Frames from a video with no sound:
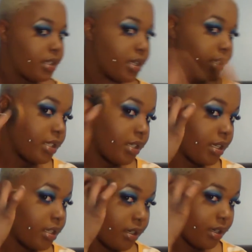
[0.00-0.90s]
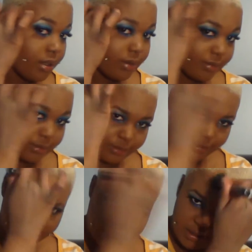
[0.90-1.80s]
That's another.
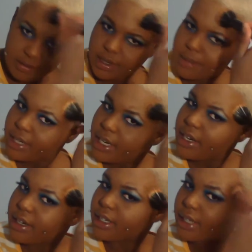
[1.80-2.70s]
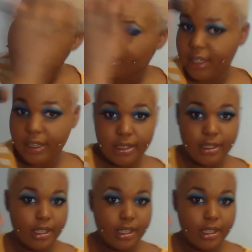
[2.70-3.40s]
And then around my hairline.